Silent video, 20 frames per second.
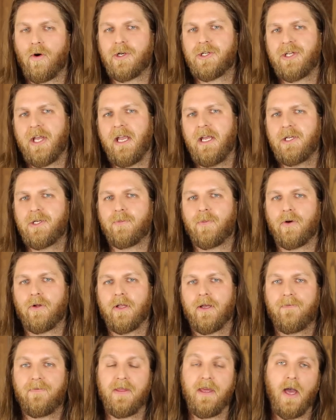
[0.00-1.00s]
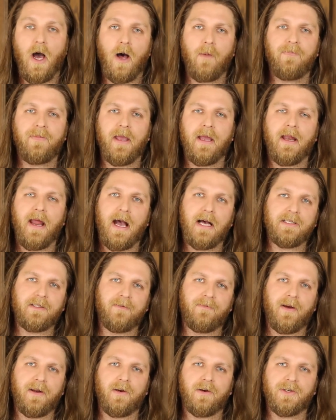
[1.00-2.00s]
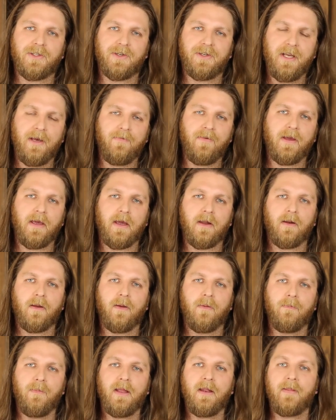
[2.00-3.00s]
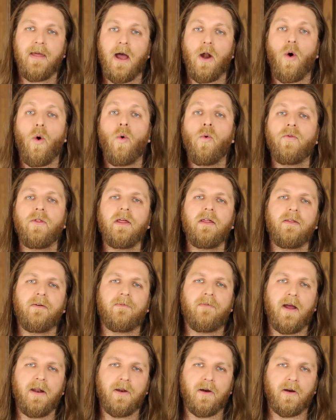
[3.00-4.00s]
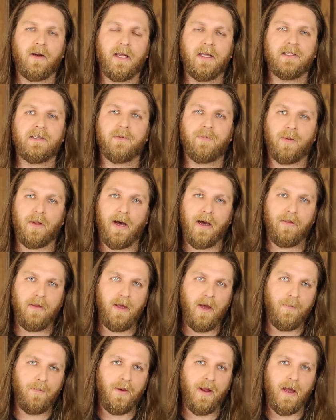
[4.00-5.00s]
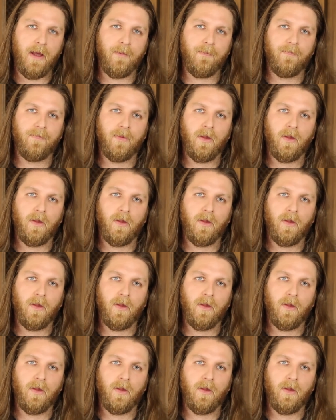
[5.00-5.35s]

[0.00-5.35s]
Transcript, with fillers: or changeable if the update has a vendor certificate, meaning that only the vendor can supply the update